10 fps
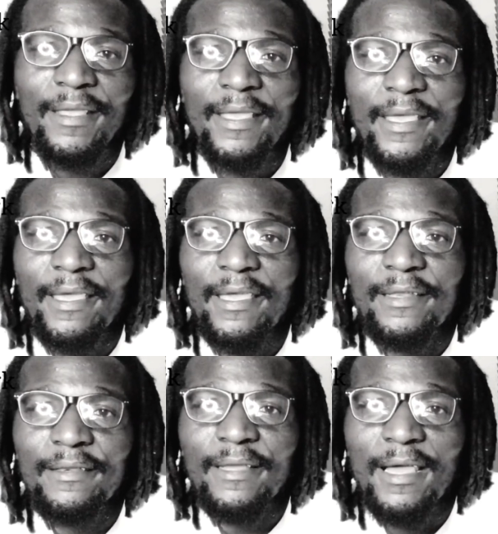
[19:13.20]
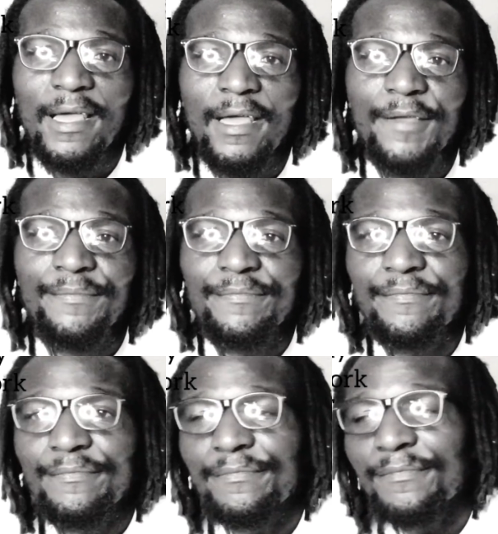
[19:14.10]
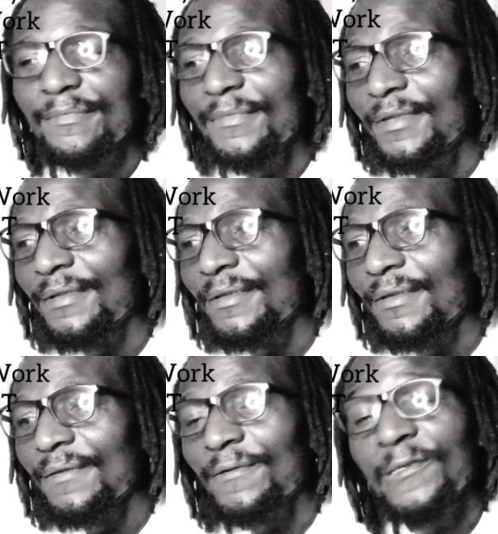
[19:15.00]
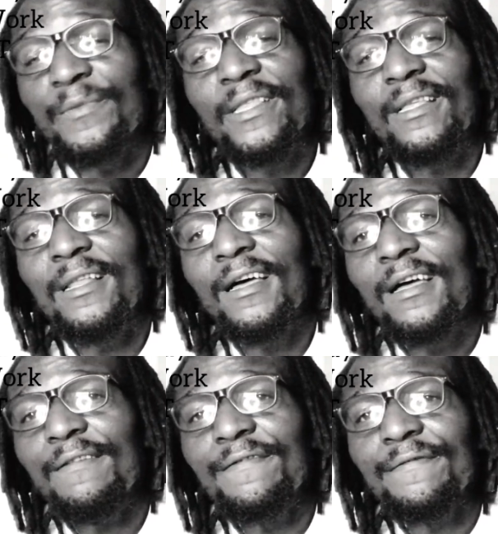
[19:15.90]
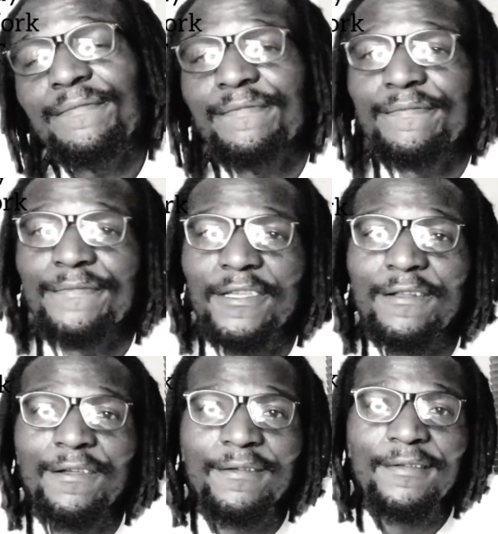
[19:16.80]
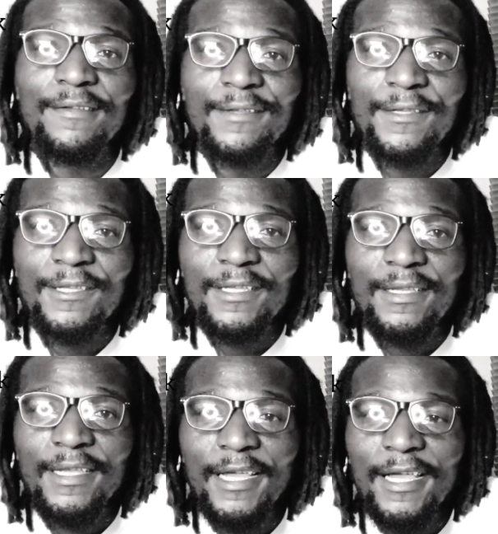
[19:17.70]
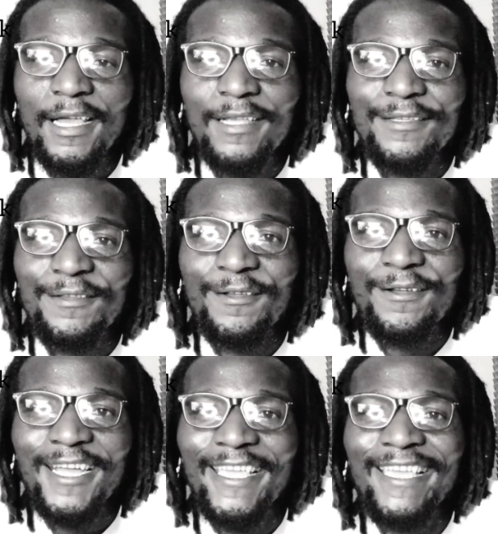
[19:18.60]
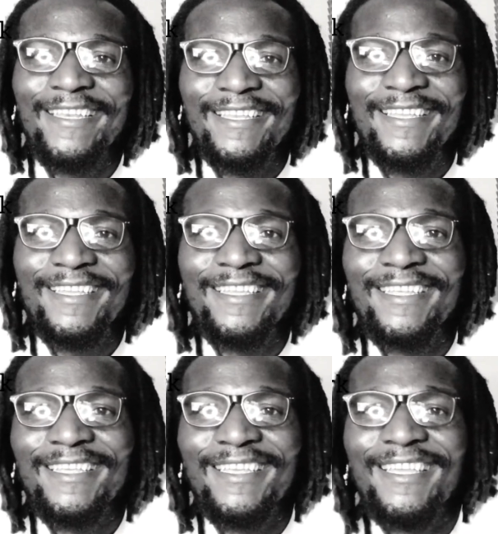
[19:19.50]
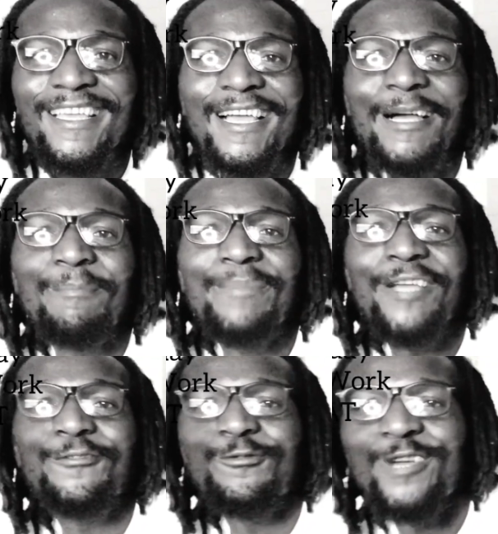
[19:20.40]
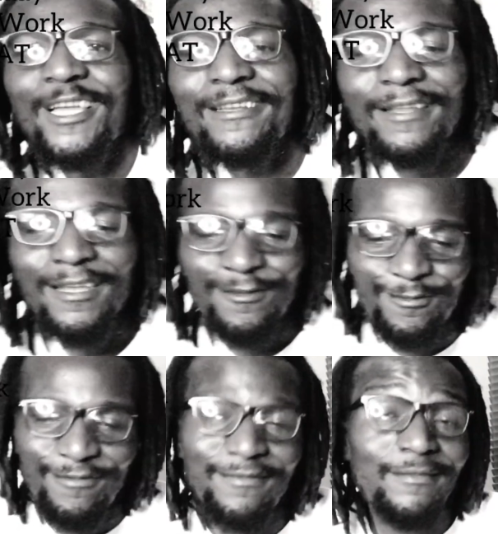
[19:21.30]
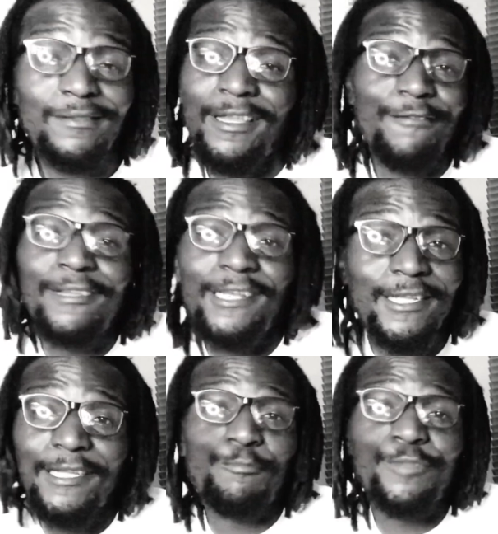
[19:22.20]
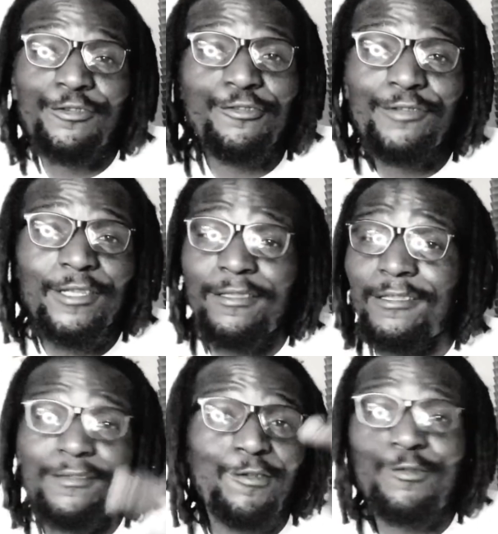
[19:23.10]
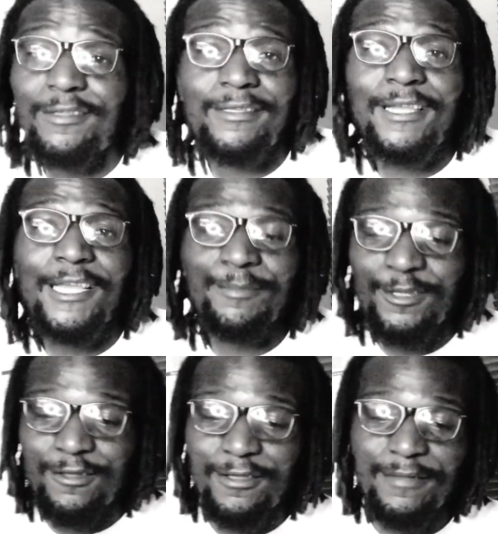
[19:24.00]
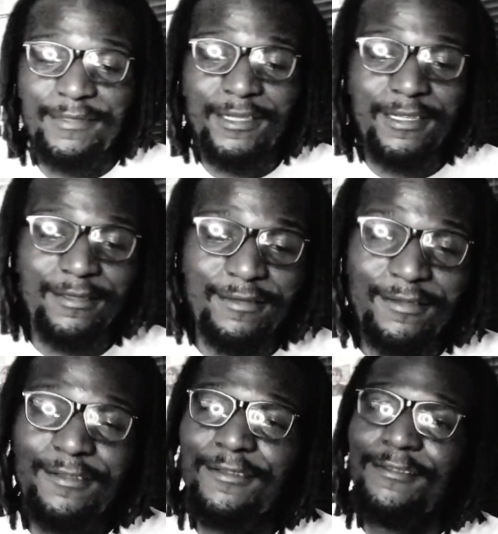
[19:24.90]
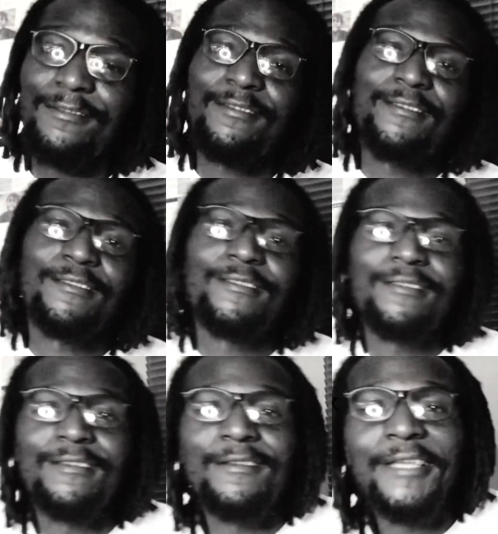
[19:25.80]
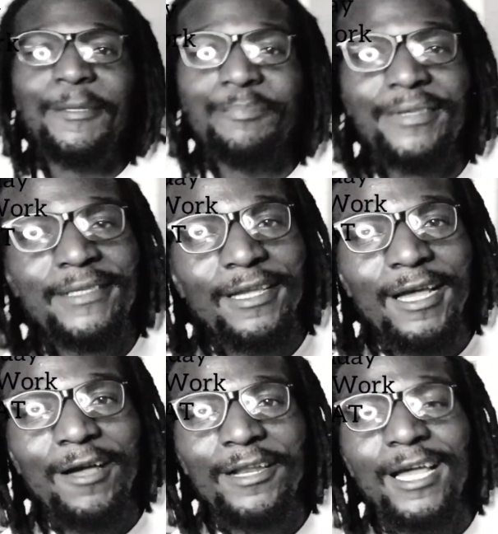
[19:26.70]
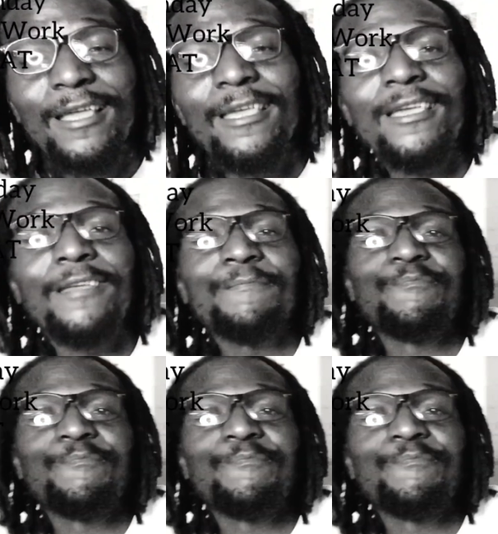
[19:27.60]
and to spread the love, you know. So again, I'm back to work now. I really can't be doing this all the time, you know what I'm saying? So I'm peacing out here.